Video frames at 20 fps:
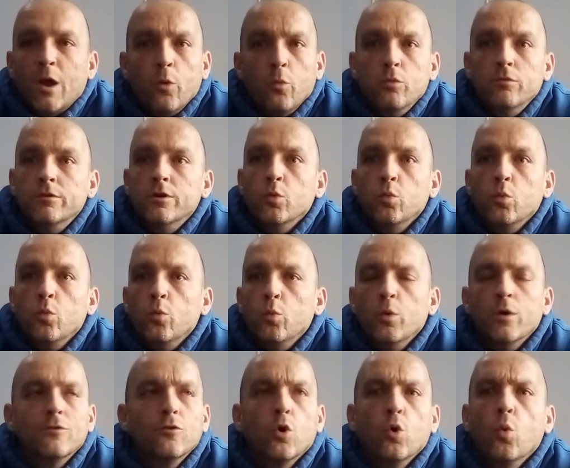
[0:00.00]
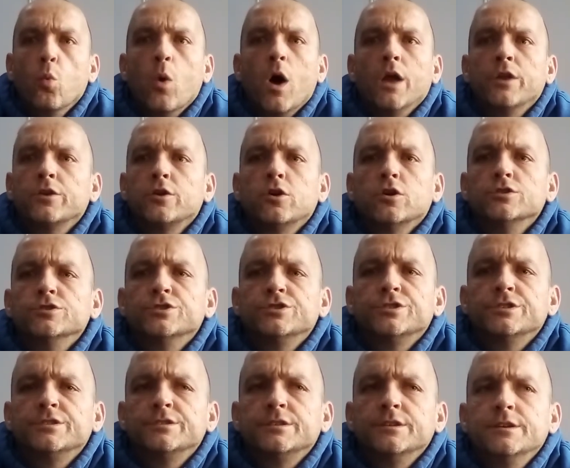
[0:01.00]
We're all one
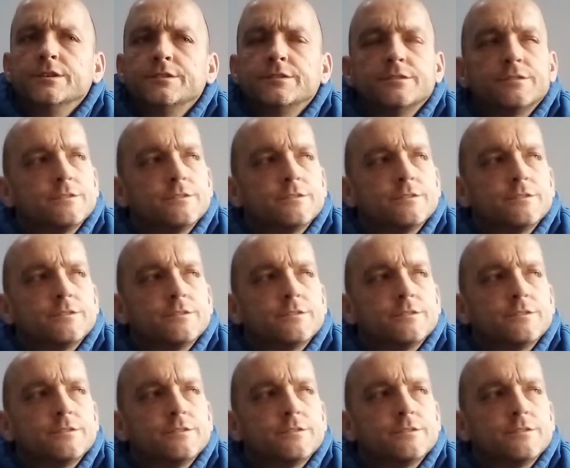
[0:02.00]
consciousness.